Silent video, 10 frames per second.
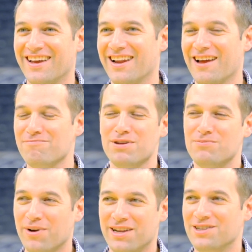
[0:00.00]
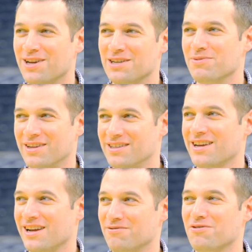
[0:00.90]
and I've pinpointed judgment as
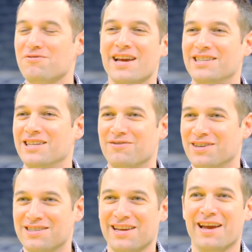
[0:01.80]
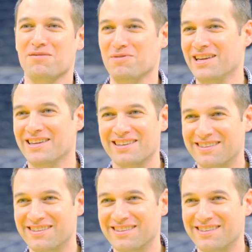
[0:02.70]
kind of creativity's enemy,